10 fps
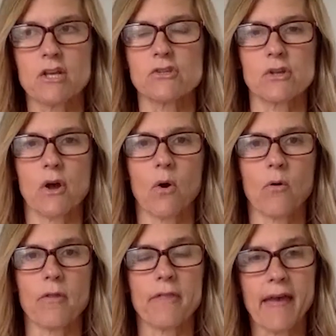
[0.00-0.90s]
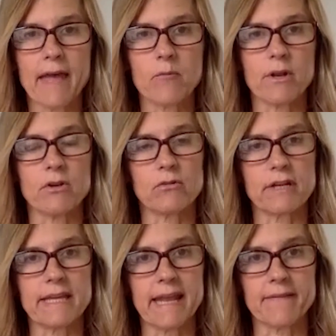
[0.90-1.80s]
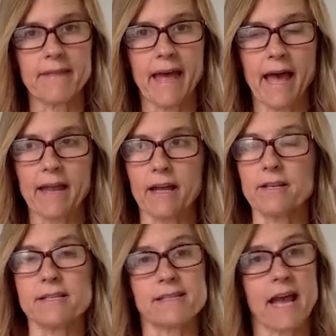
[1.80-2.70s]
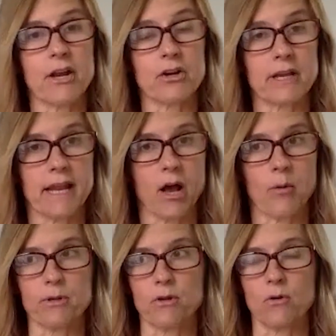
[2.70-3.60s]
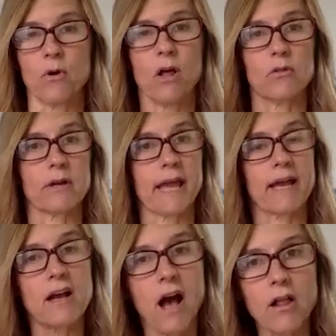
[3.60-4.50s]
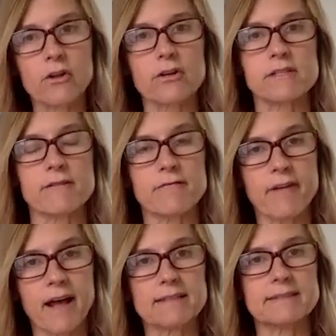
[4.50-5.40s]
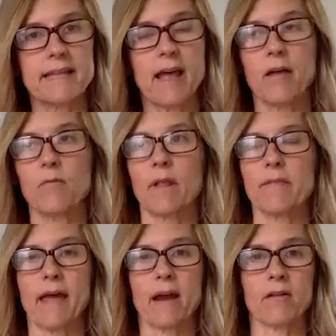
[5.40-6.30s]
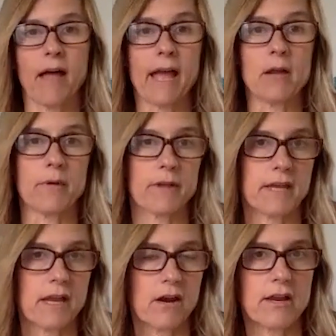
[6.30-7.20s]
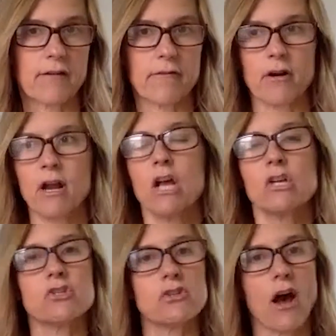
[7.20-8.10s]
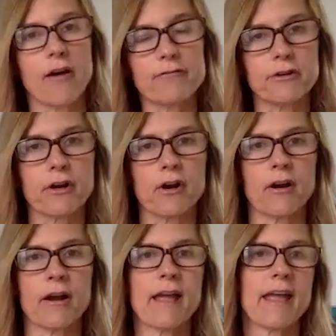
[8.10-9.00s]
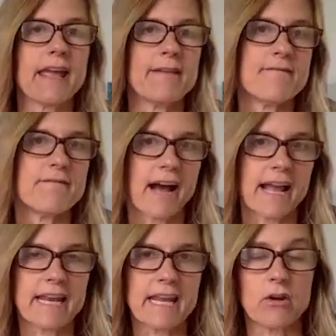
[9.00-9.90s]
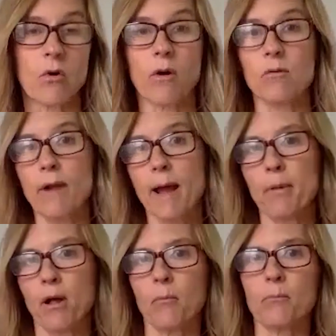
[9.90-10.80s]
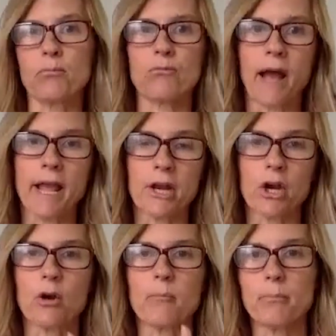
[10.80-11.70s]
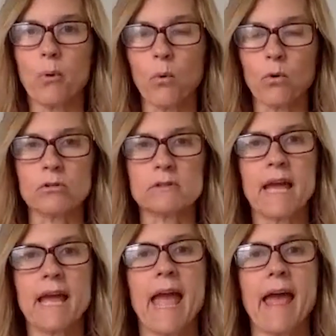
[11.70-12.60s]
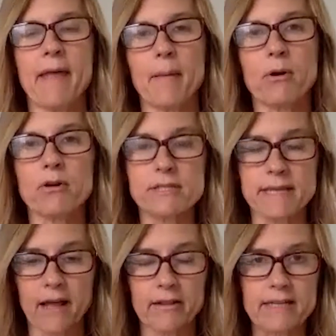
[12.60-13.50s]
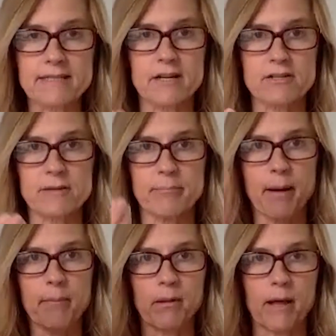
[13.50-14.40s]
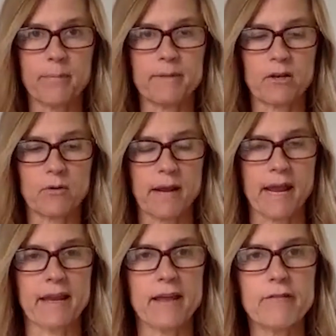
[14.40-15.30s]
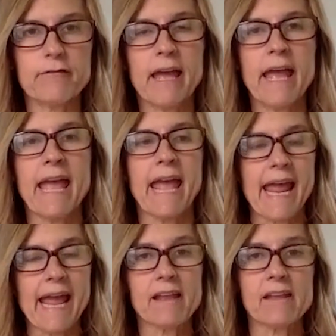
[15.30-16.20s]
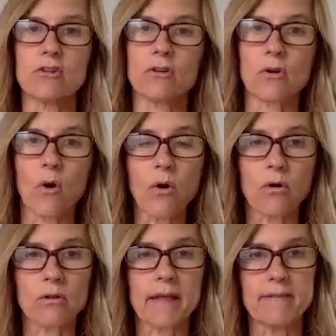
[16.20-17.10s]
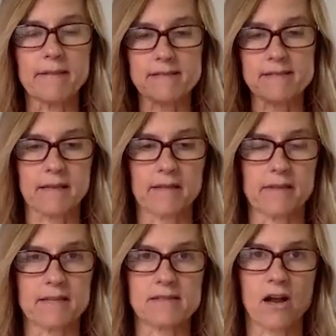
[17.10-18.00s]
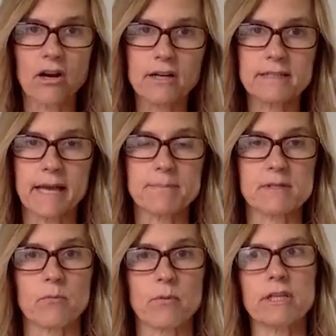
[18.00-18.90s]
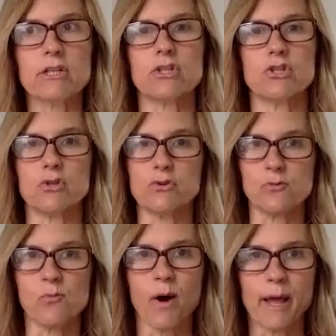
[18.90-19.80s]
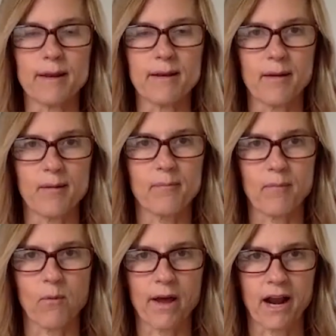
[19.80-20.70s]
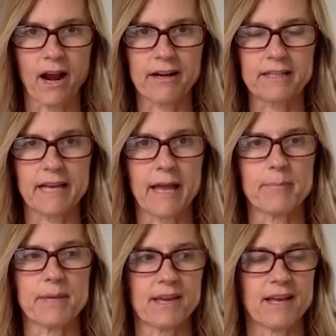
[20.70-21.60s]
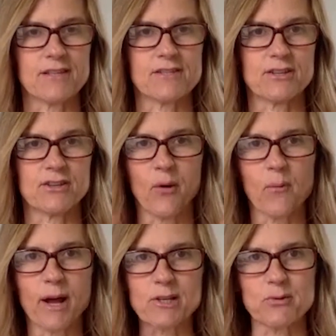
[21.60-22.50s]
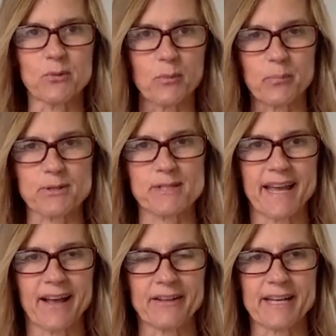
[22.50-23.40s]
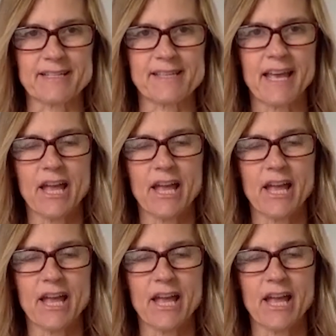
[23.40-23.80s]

So then when you're looking at that, a designer can help you look at colors and fonts that align with a caregiver, softer, inviting, or a rebel, brighter, bold. And that personality starts to bubble up in the creative. And your goal in these archetypes are really to choose one archetype, because you don't want dual personalities.